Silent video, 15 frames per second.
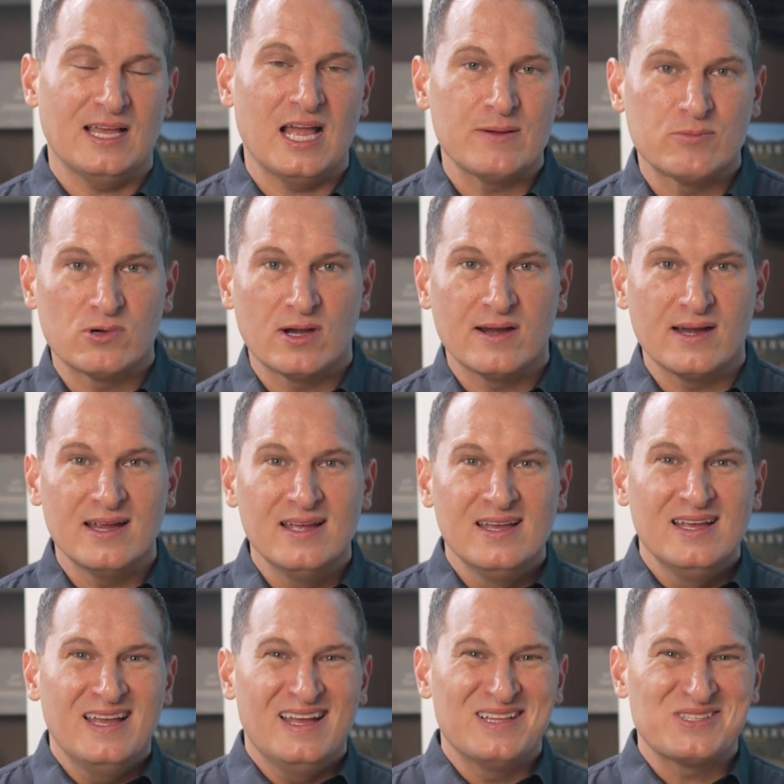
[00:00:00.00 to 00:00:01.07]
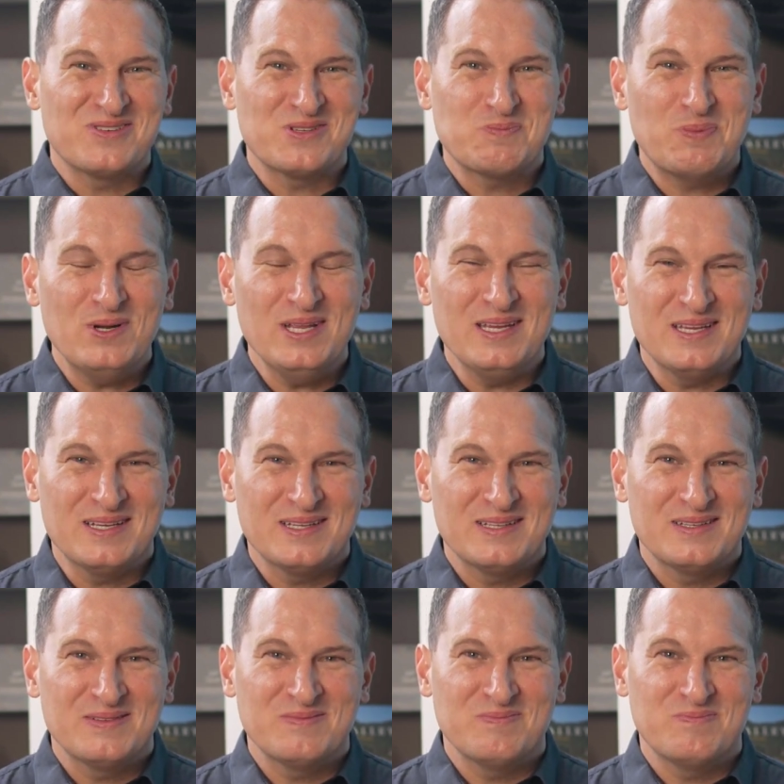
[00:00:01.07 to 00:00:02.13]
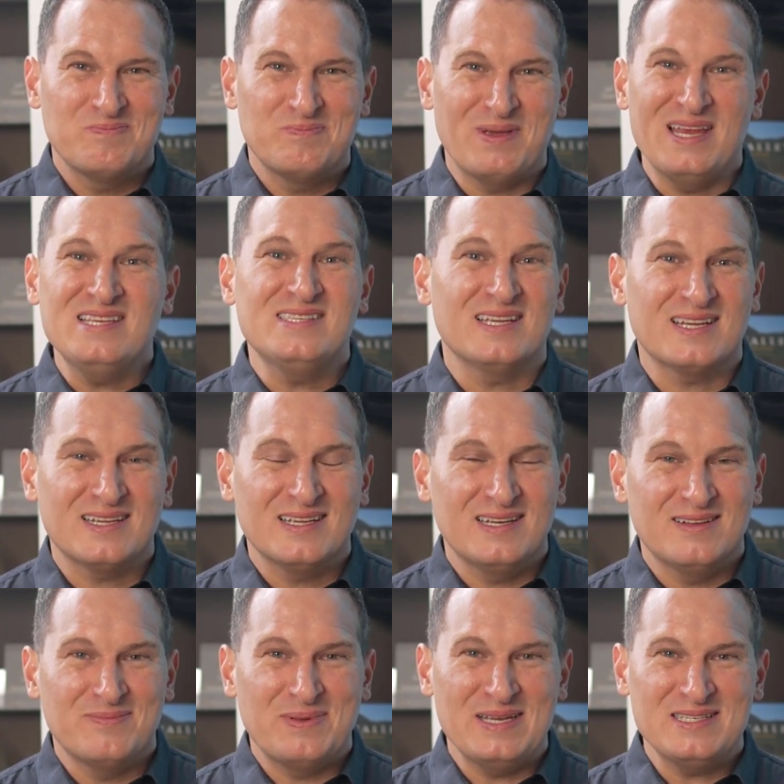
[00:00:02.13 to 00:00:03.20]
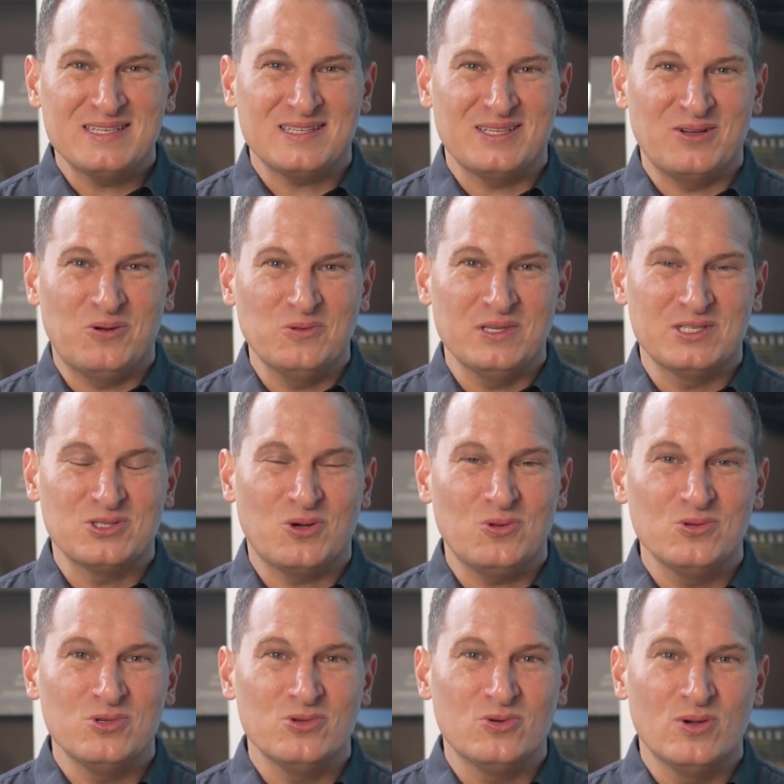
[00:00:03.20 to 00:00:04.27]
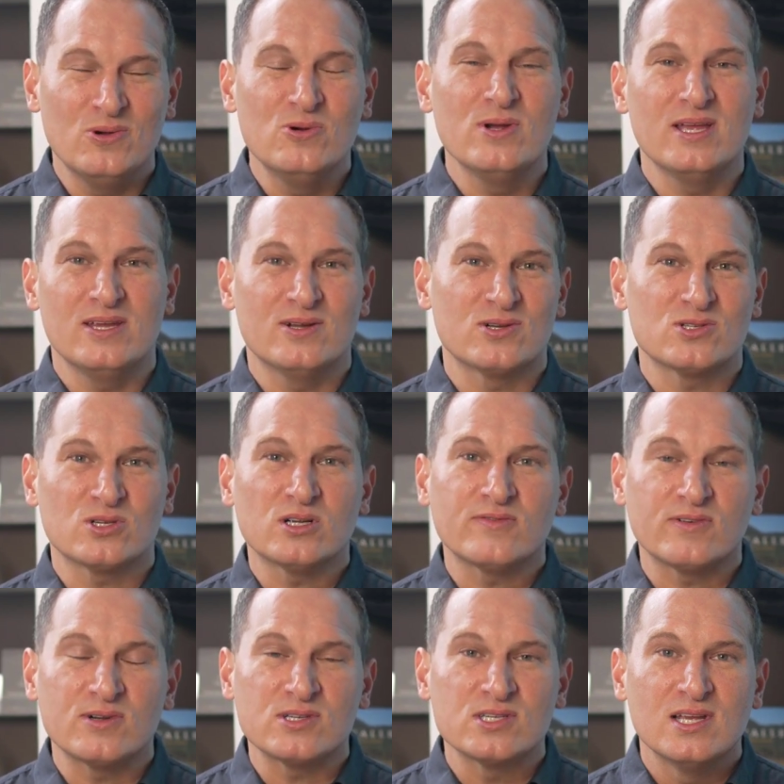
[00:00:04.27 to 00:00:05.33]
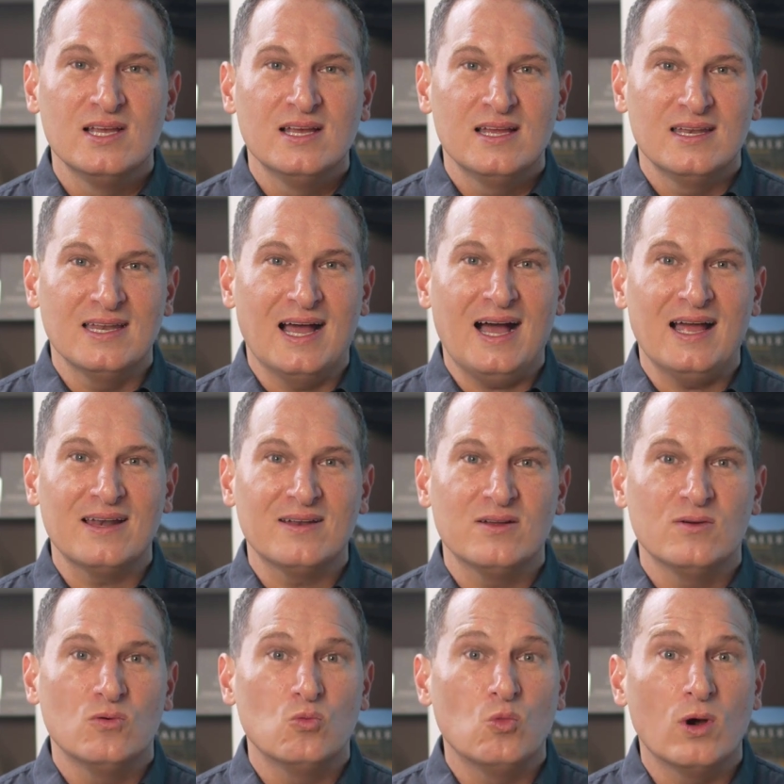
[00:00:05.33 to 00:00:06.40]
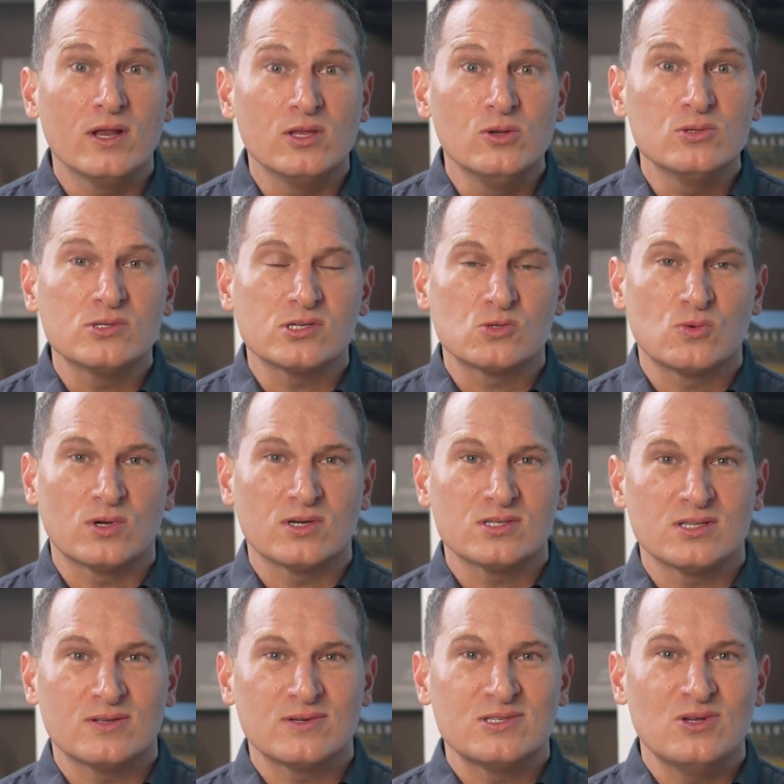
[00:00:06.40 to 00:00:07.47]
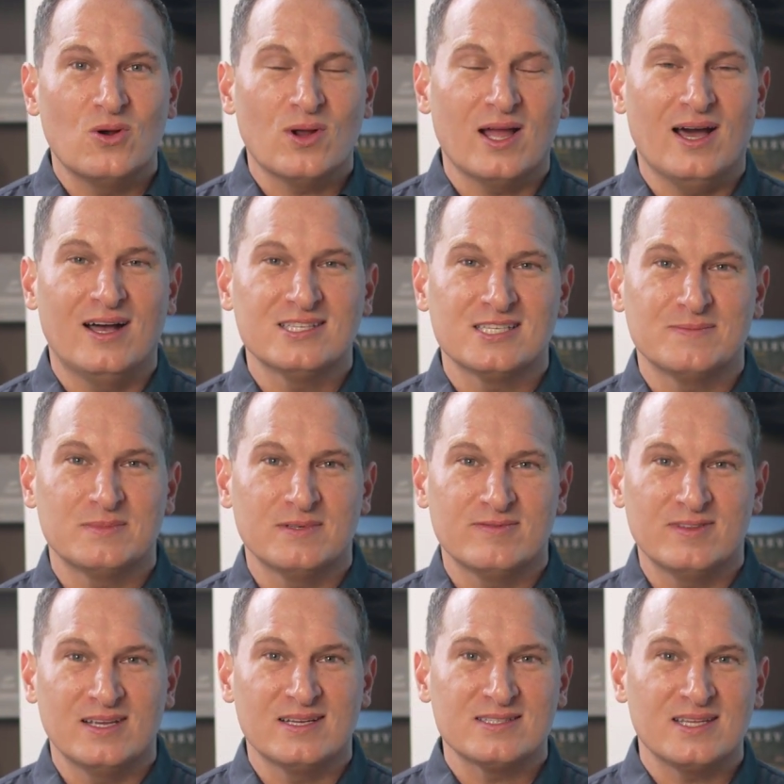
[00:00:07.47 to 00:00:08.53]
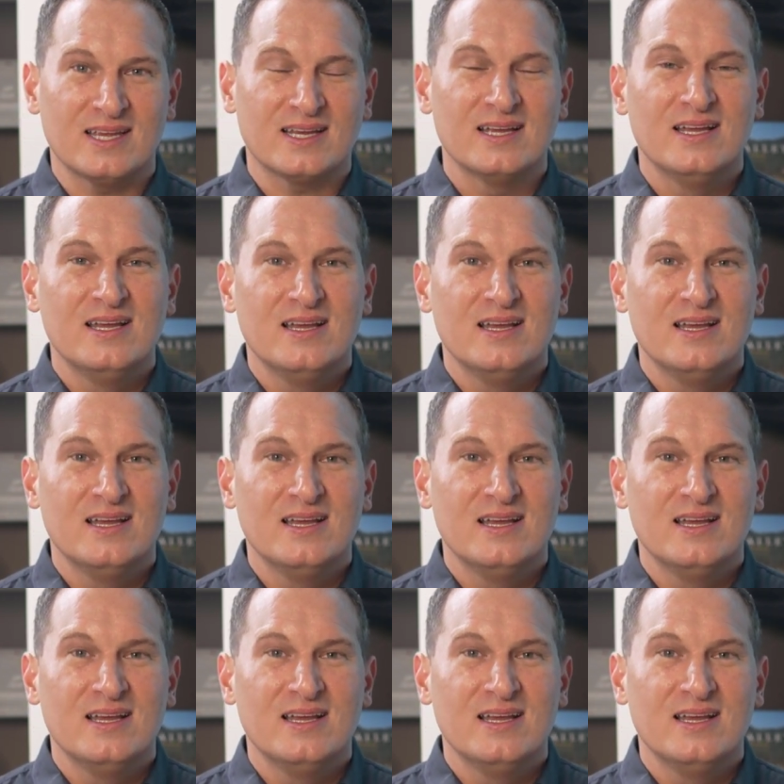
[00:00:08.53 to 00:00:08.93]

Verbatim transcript: library. And so it was pretty basic. And it basically only told you who hit your servers, not what users were. So there's no concept of things like